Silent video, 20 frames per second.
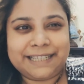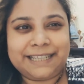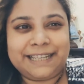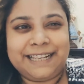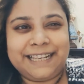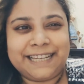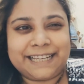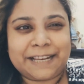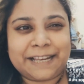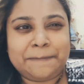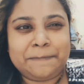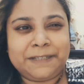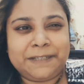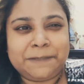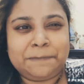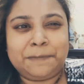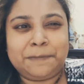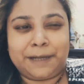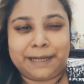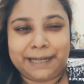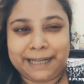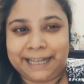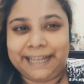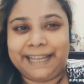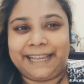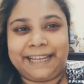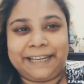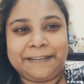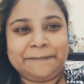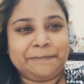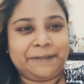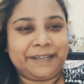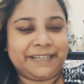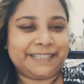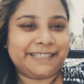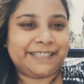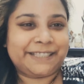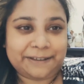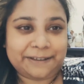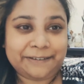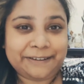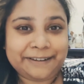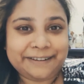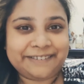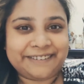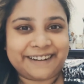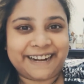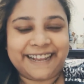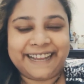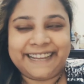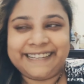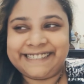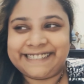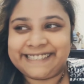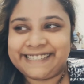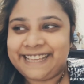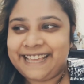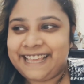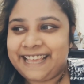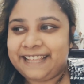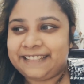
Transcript: little bit behind, but it's all right.